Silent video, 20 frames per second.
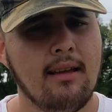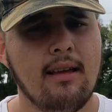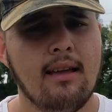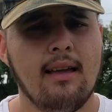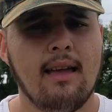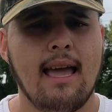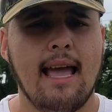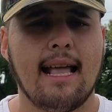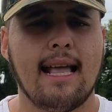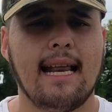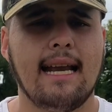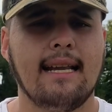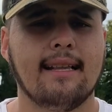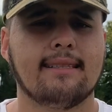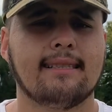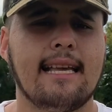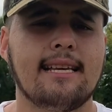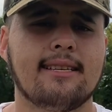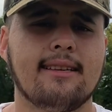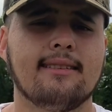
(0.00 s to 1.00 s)
and getting the
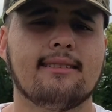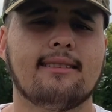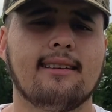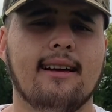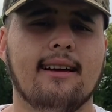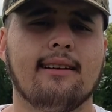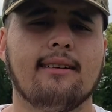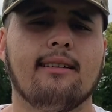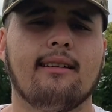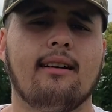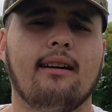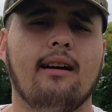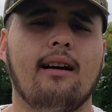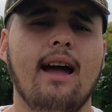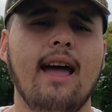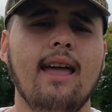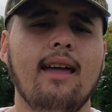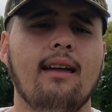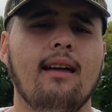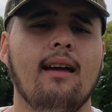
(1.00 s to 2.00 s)
stations done, all
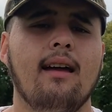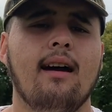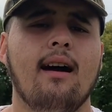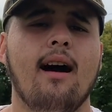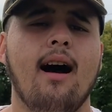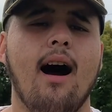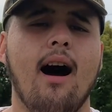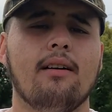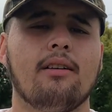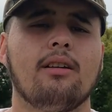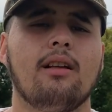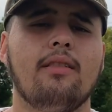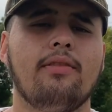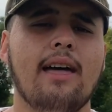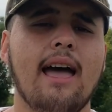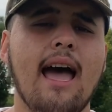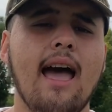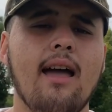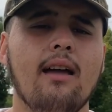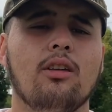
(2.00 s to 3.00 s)
right? Other than
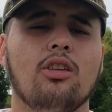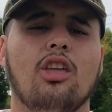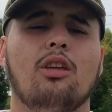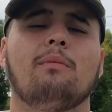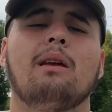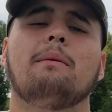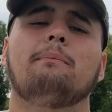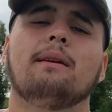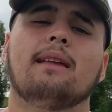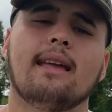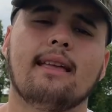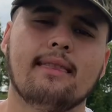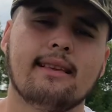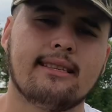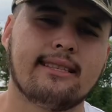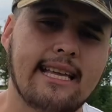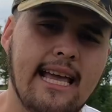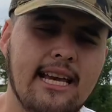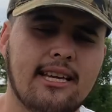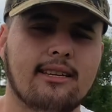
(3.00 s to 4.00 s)
that, you may begin the
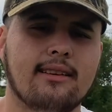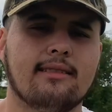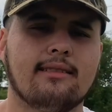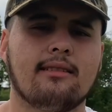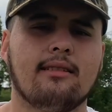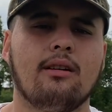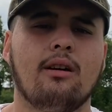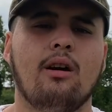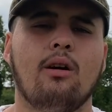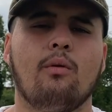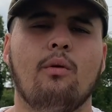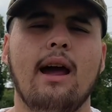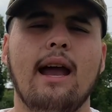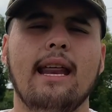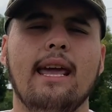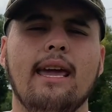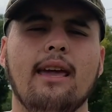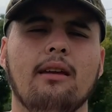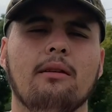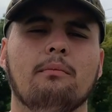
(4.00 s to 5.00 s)
stations.
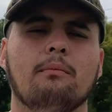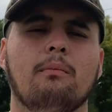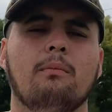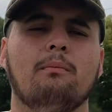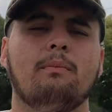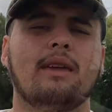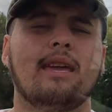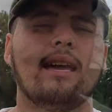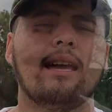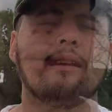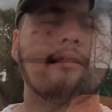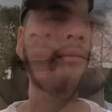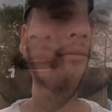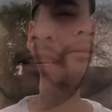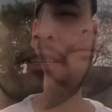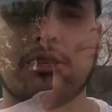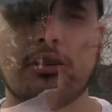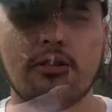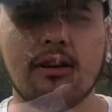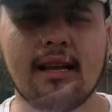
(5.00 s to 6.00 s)
Ready, begin. All right,
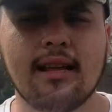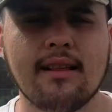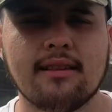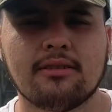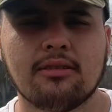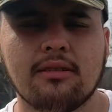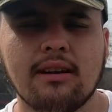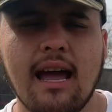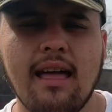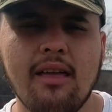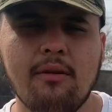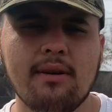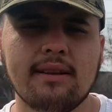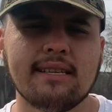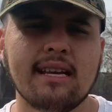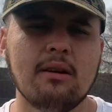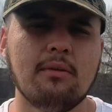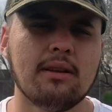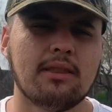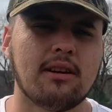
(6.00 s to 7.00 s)
students, so now that we're
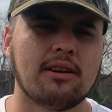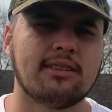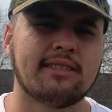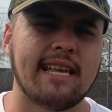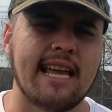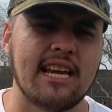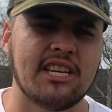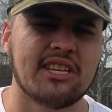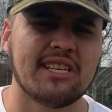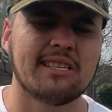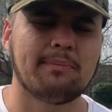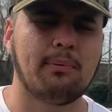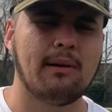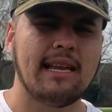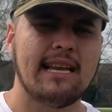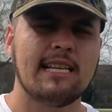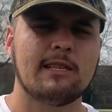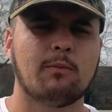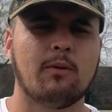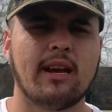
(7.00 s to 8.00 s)
done with our stations,
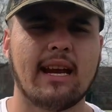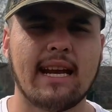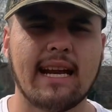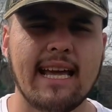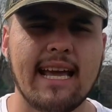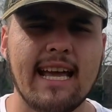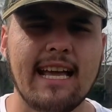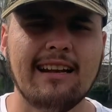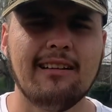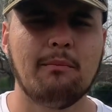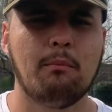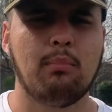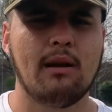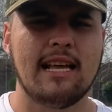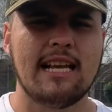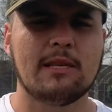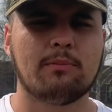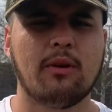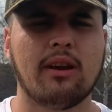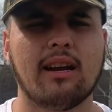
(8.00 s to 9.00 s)
please bring it in.
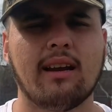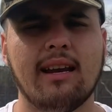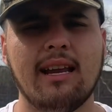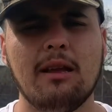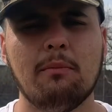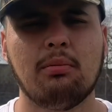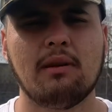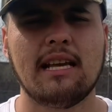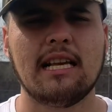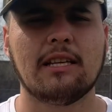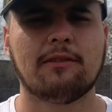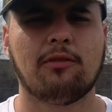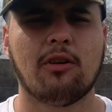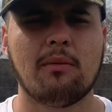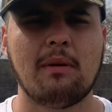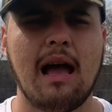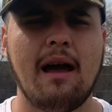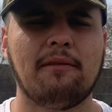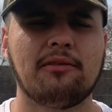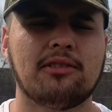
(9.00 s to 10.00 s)
Please form
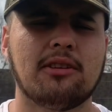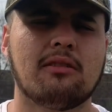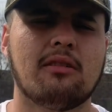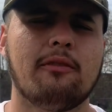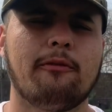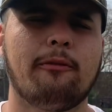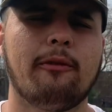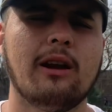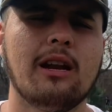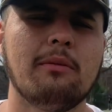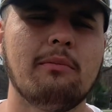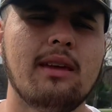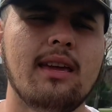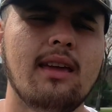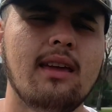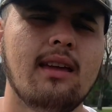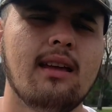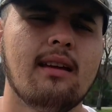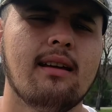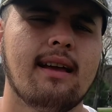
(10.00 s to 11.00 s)
half a circle in front of me
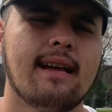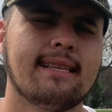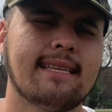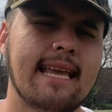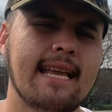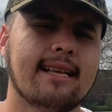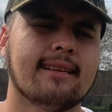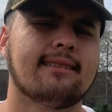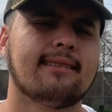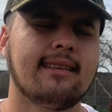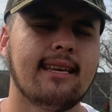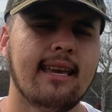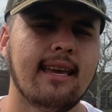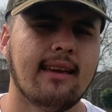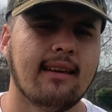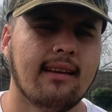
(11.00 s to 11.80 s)
and take a seat.